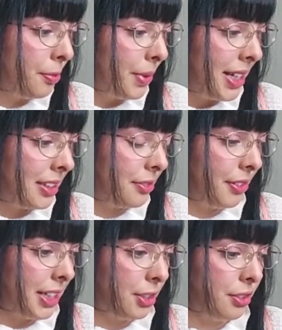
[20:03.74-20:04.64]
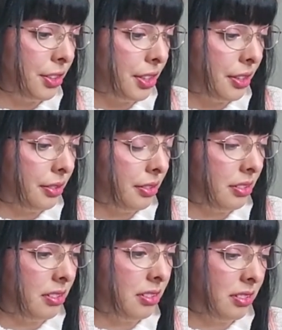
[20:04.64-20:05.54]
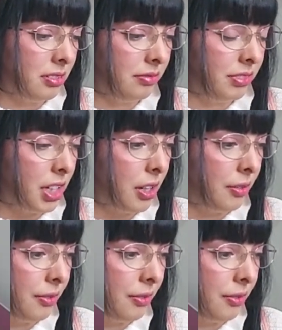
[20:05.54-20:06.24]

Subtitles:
brand's fashion show. Oh, no.